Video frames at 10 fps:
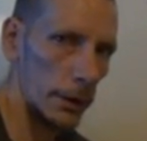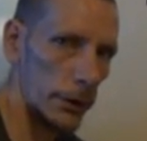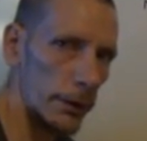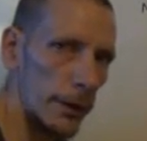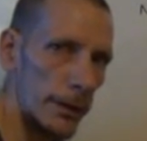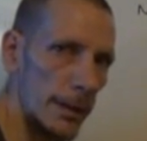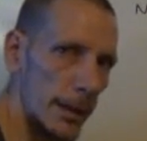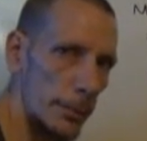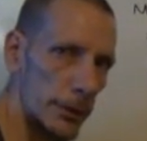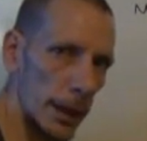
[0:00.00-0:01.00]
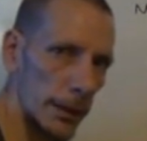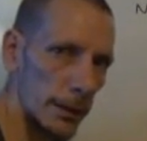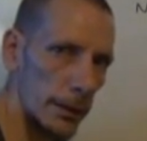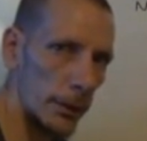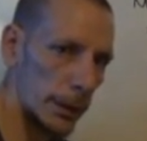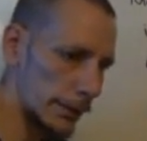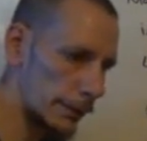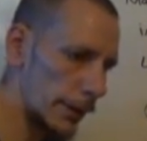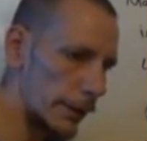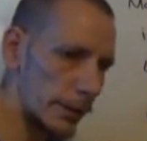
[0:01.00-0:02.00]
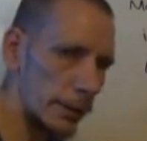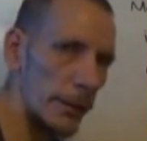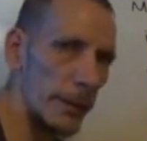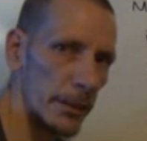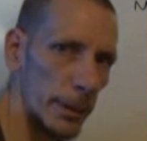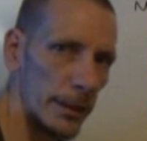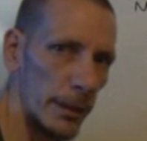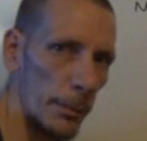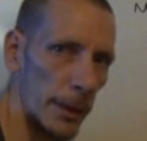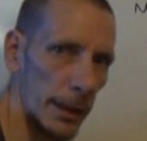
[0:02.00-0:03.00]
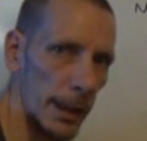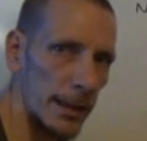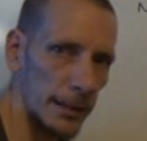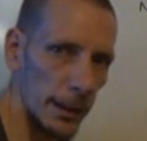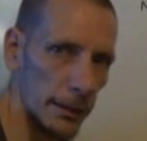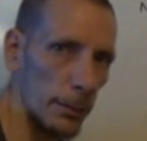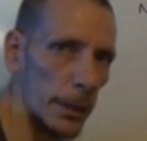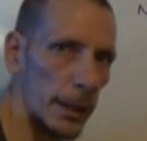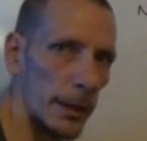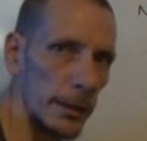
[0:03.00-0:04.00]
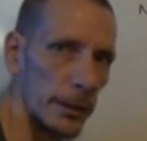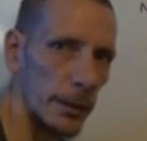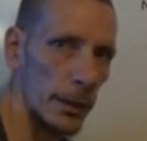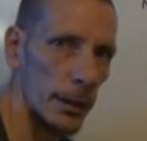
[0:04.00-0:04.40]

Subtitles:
Just to say subject, you classify yourself as being something less than somebody else.